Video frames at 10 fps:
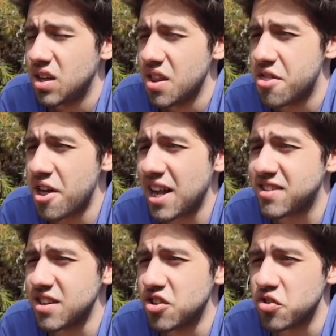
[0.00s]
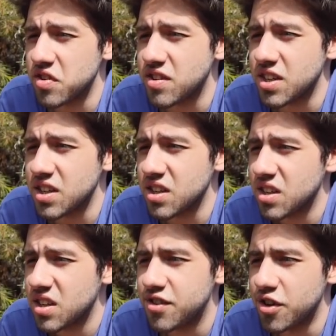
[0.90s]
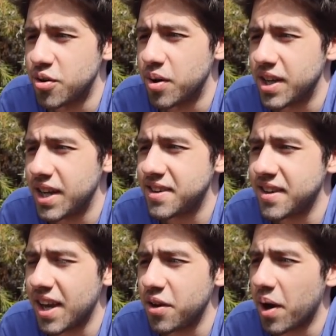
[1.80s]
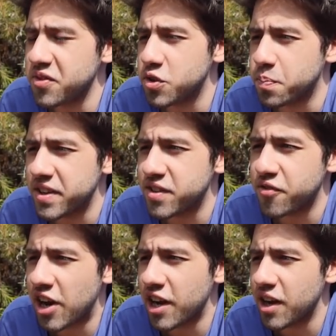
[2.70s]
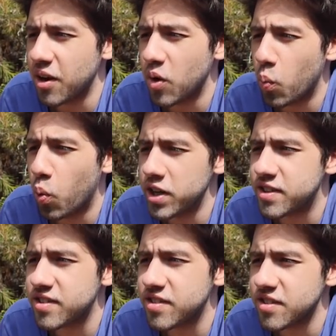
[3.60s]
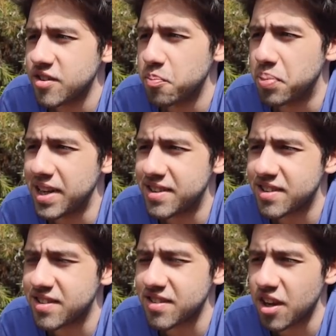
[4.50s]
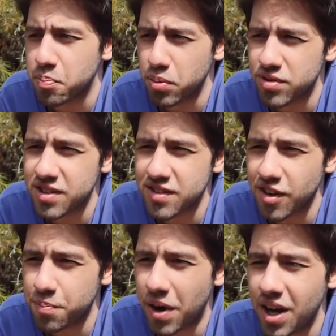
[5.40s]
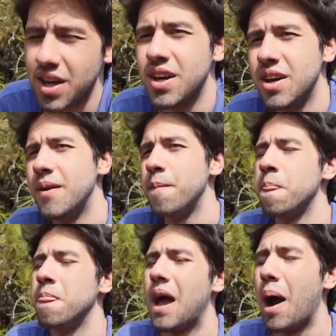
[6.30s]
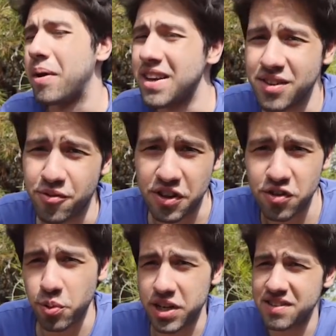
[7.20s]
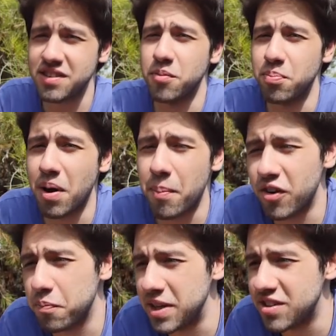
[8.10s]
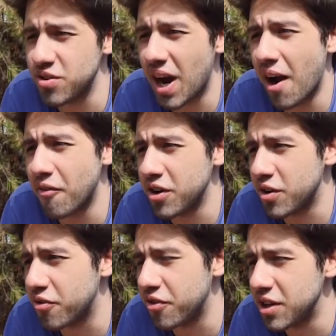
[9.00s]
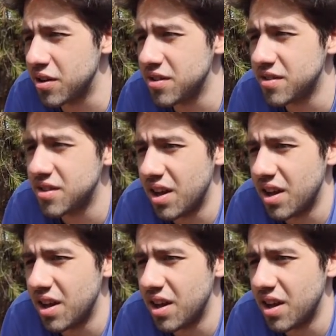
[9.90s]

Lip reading: That's interesting. So, yet again, you have to specify what beasts it boosts itself by. I'm guessing for this one, it's the amount of beasts you have on your field.